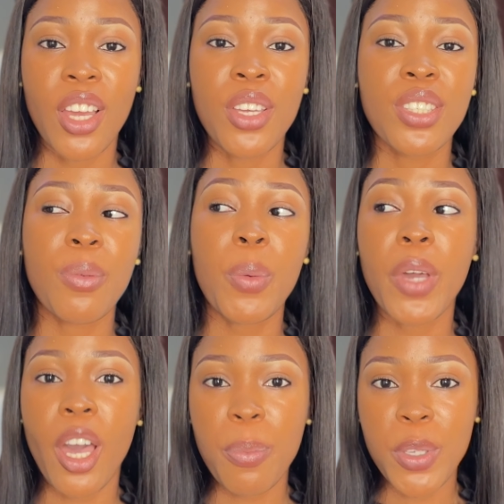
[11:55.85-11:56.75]
So what will
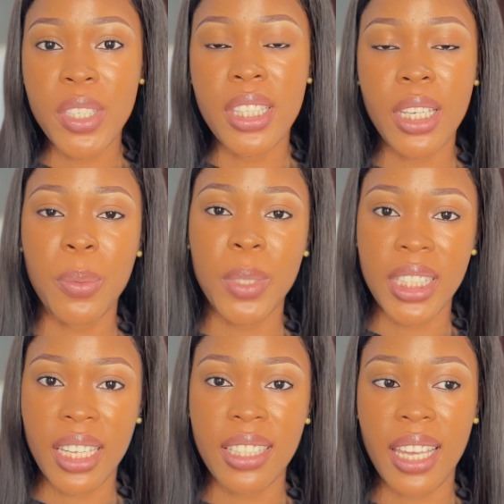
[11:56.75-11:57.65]
help you stick with
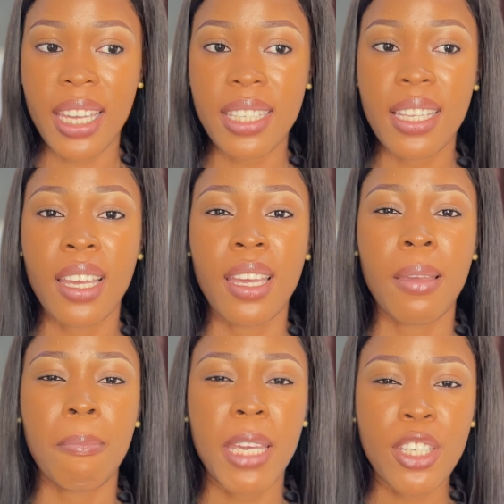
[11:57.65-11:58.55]
it is
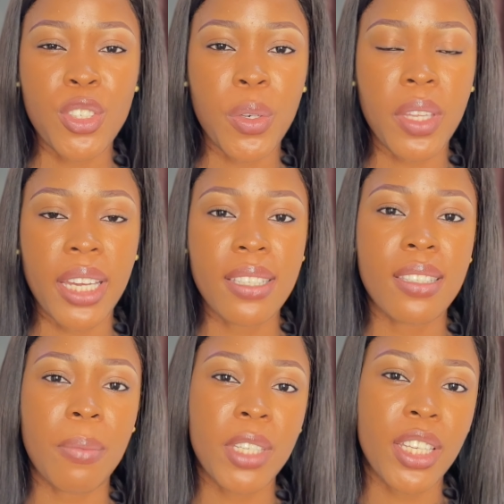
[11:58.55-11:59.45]
making sure that it's
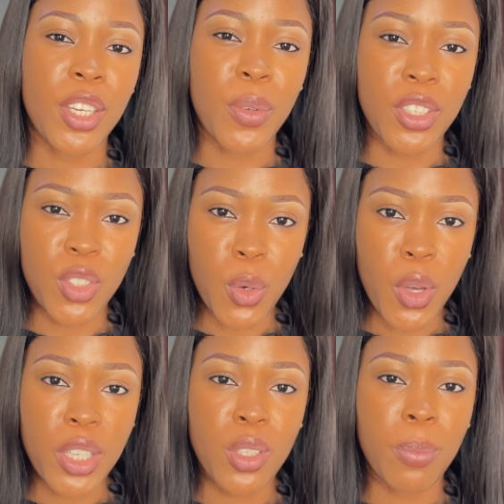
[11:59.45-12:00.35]
something that you enjoy,
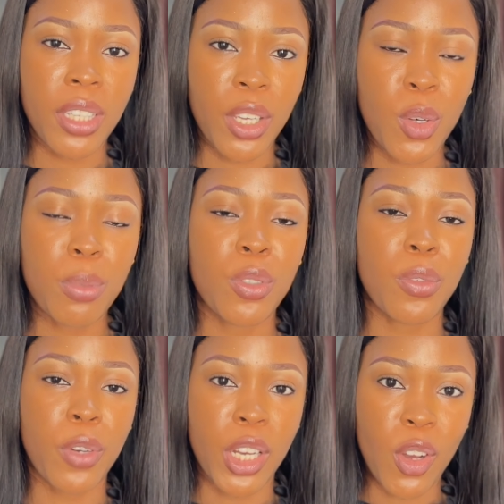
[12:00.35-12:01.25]
something that you to do for
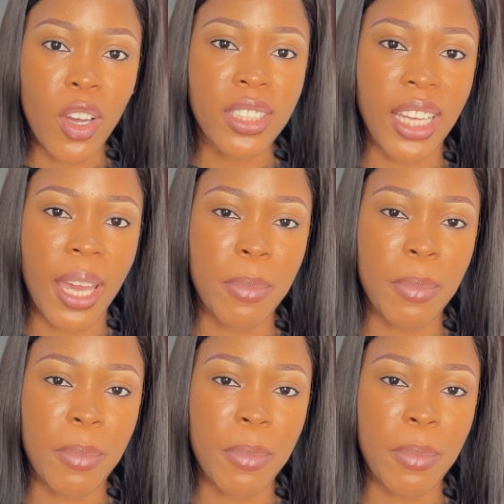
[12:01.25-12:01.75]
a long time.